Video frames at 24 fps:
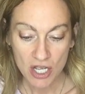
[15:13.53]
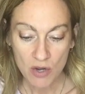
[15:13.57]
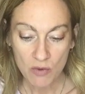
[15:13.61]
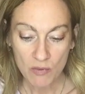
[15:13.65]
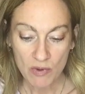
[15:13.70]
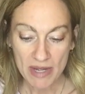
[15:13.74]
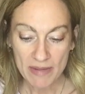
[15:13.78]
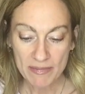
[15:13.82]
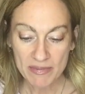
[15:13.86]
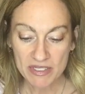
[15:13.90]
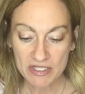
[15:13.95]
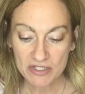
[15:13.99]

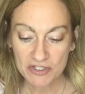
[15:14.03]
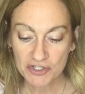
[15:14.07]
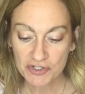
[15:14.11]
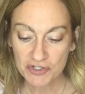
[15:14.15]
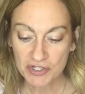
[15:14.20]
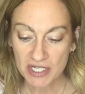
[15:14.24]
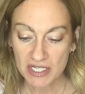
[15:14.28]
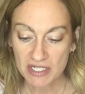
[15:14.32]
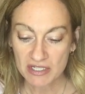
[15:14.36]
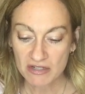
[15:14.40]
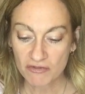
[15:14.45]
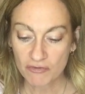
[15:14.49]
wiping a
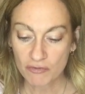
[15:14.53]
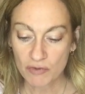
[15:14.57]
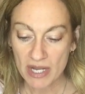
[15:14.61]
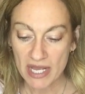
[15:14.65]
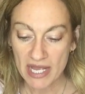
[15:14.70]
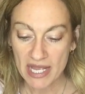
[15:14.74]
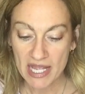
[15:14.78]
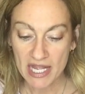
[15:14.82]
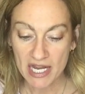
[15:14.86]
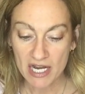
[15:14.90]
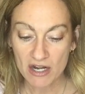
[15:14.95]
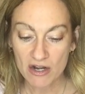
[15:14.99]
strand of wet
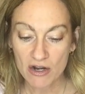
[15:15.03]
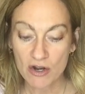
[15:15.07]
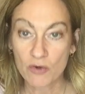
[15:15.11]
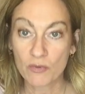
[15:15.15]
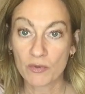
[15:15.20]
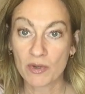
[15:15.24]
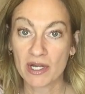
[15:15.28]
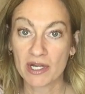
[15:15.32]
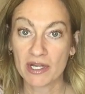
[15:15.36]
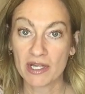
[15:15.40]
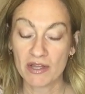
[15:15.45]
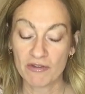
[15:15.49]
hair
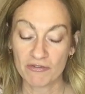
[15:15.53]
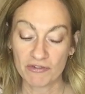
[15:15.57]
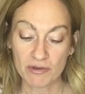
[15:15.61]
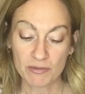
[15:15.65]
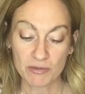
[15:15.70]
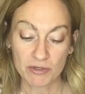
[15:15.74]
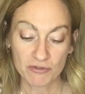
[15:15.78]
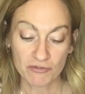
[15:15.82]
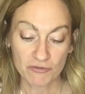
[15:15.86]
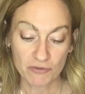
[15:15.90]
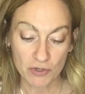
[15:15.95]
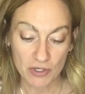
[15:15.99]
away from
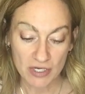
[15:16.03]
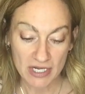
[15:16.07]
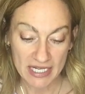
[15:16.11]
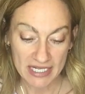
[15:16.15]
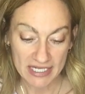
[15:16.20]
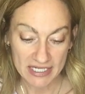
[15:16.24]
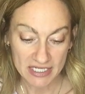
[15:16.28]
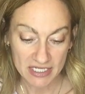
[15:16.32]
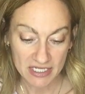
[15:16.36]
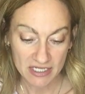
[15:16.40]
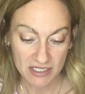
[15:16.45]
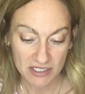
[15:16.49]
her
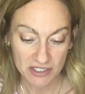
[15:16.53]
forehead.